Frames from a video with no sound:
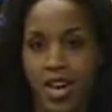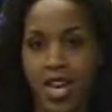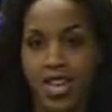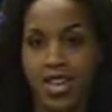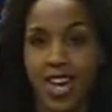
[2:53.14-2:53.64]

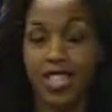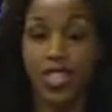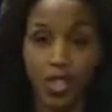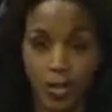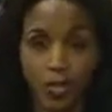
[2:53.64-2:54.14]
I, I
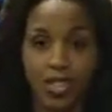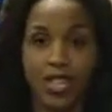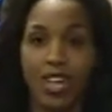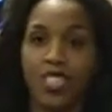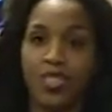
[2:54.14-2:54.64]
do.
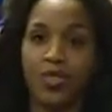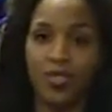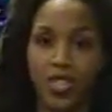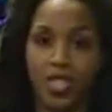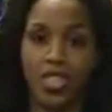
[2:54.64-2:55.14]
I do
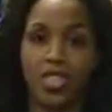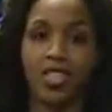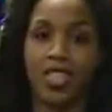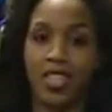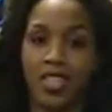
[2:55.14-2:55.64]
envision it
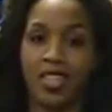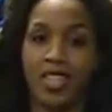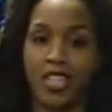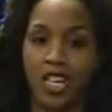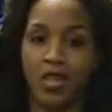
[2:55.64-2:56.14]
to,
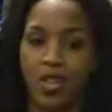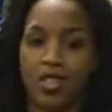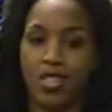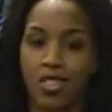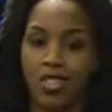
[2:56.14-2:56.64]
you know,
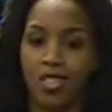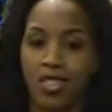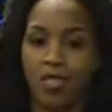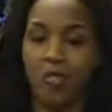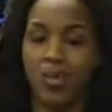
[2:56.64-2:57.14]

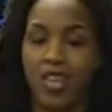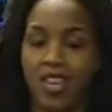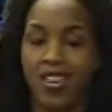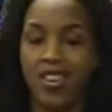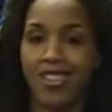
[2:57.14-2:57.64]

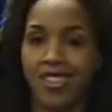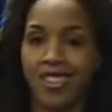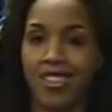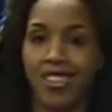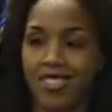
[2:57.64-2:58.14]
be
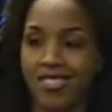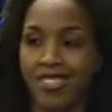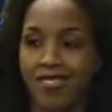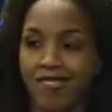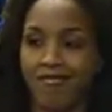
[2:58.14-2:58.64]

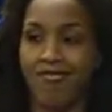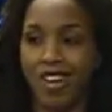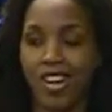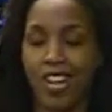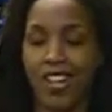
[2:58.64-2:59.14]

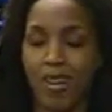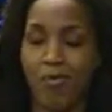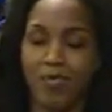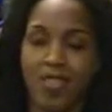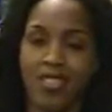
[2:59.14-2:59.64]
a, a couple
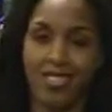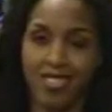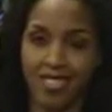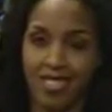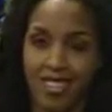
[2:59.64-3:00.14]

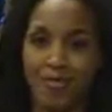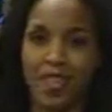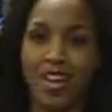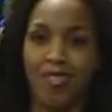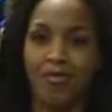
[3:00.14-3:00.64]
books, if
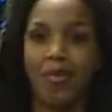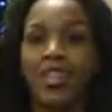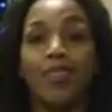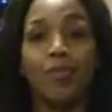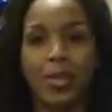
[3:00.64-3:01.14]
not
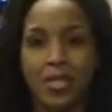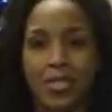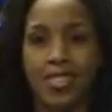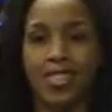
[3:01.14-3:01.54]
many books.